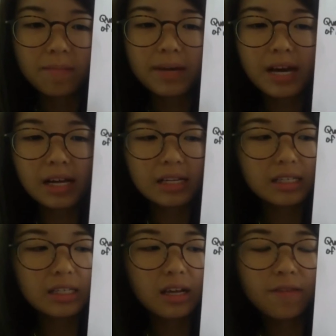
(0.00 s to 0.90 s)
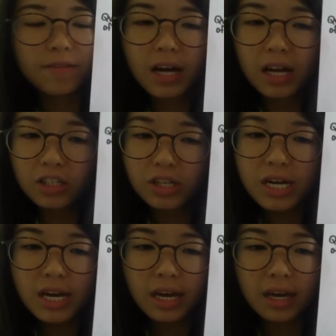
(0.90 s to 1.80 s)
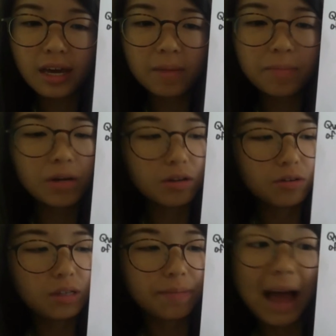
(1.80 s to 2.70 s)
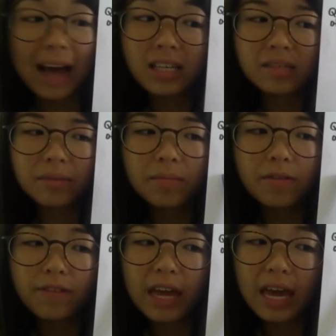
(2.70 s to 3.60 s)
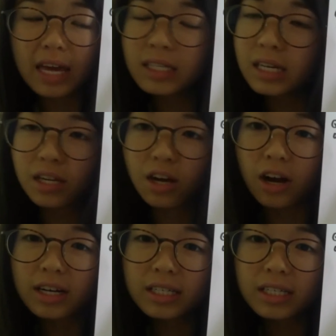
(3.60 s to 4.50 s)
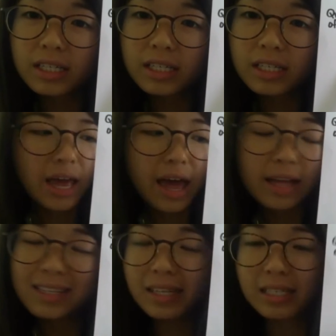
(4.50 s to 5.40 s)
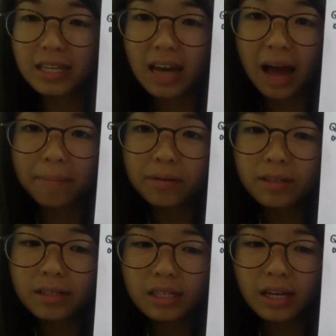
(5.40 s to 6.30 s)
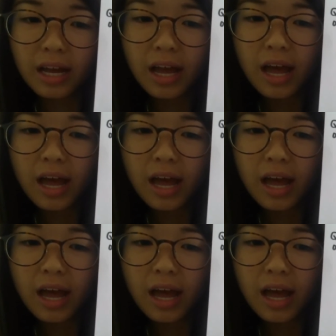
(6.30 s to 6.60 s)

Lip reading: because if the country can produce a maximum of 18 cars and 16 apples,